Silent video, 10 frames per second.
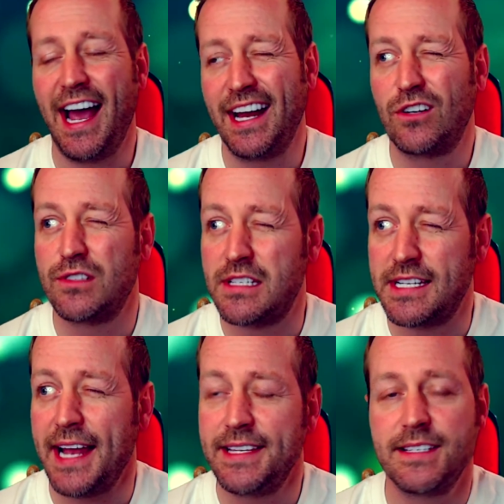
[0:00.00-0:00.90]
and I could
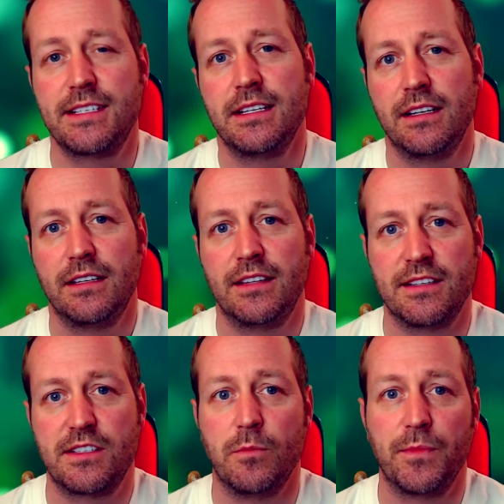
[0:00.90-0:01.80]
sense
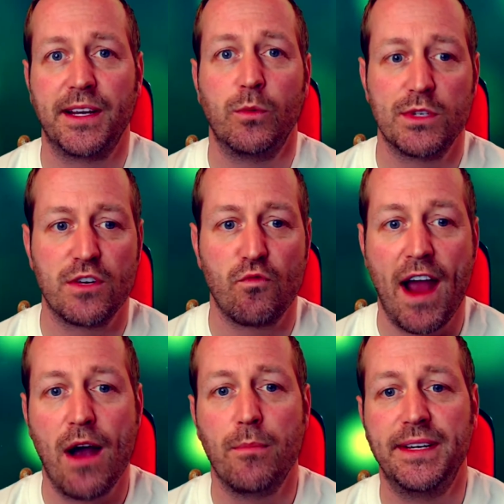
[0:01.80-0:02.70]
that something was
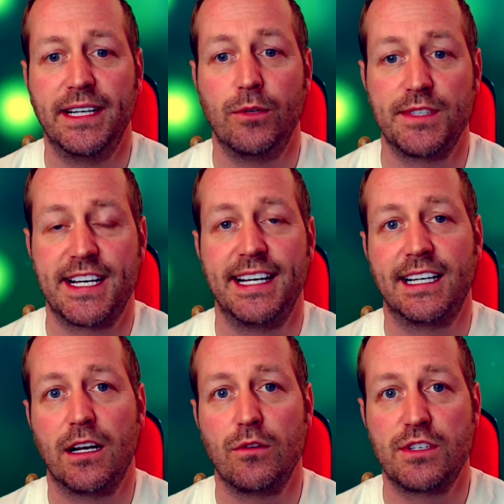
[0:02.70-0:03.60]
around me and it was
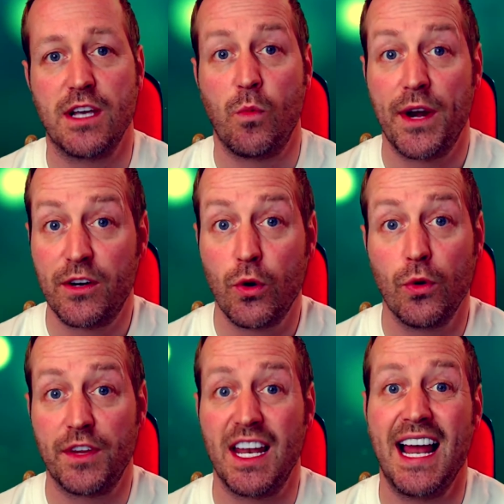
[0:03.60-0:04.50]
getting closer, and when I
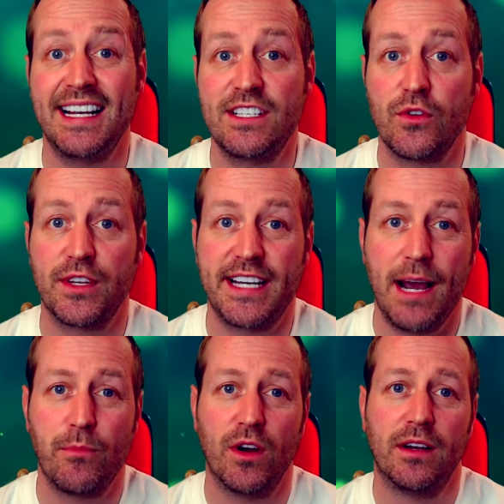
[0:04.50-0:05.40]
caught the light on the
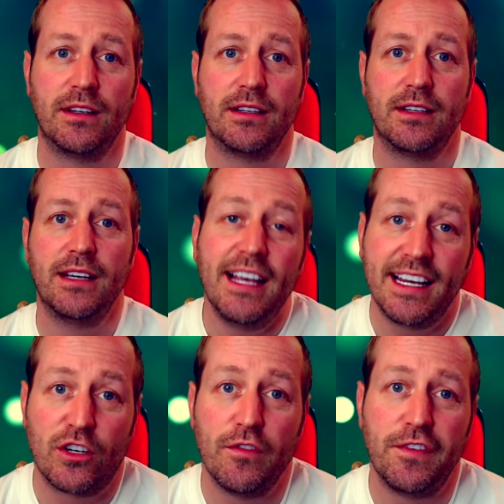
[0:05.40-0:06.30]
camera,
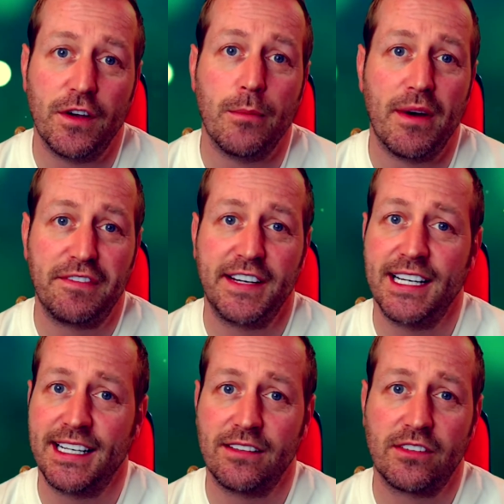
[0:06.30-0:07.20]
it confirmed my
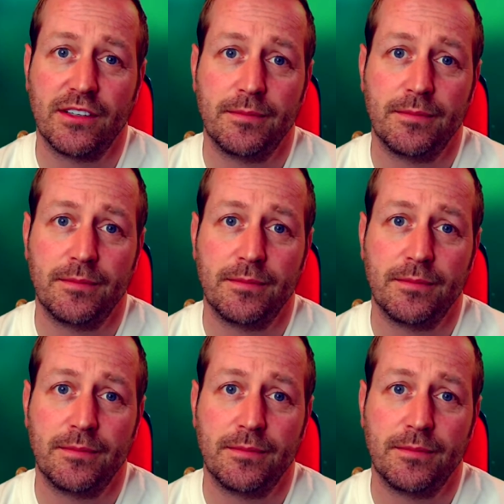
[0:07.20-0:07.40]
feelings.